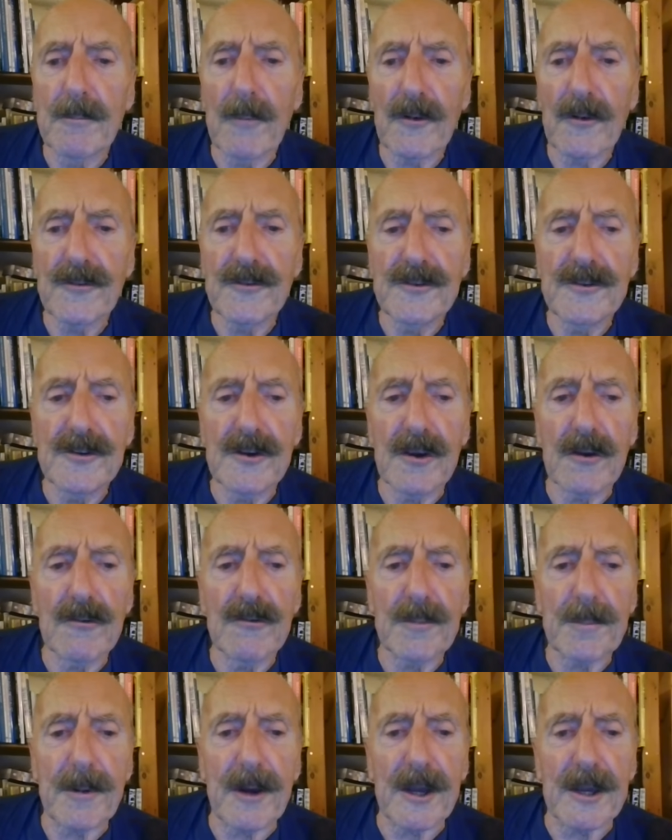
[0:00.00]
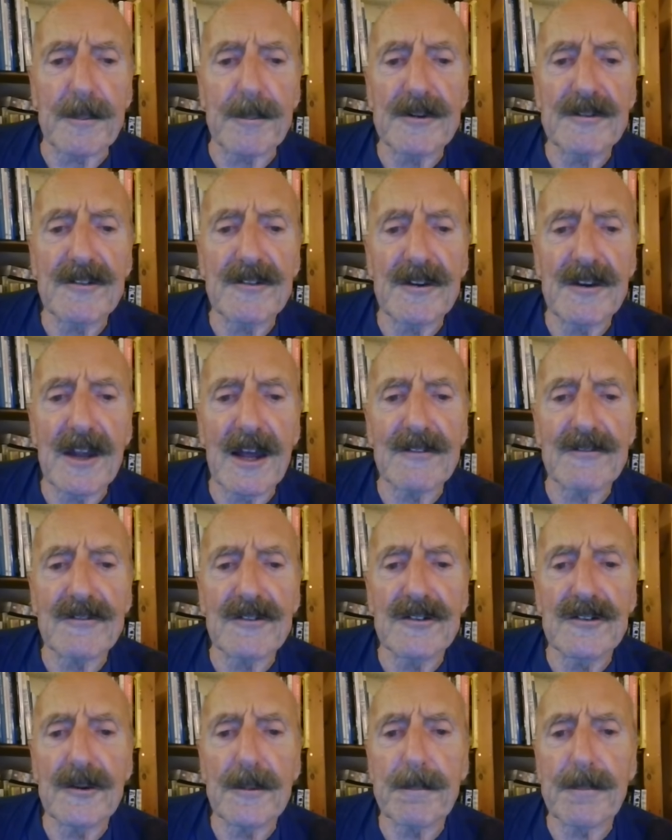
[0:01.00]
modern newspaper
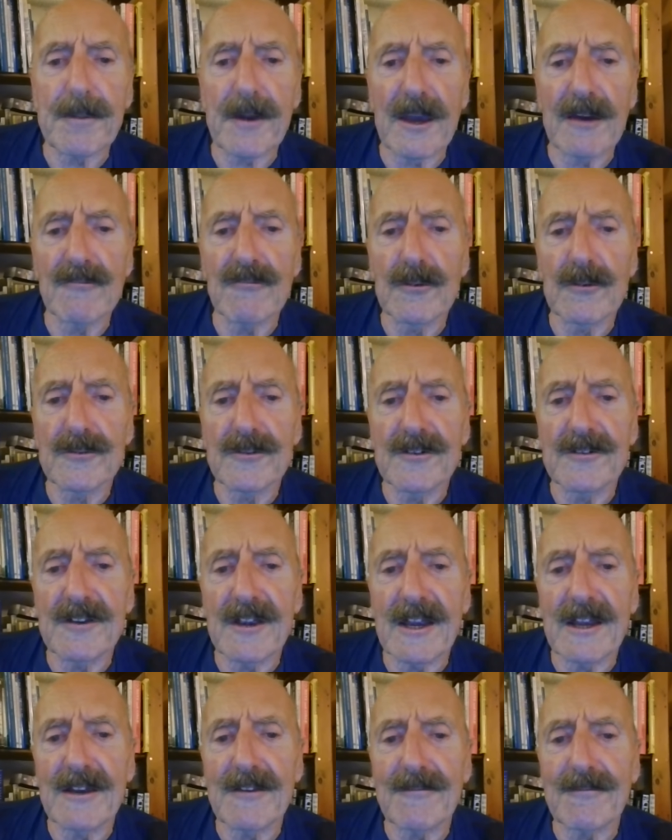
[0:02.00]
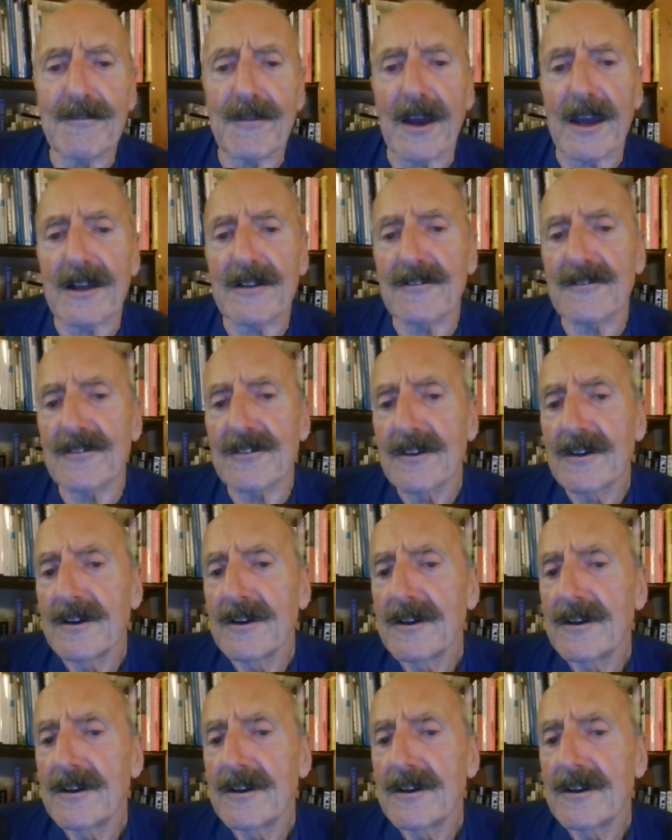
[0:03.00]
denouncing the perils and ill effects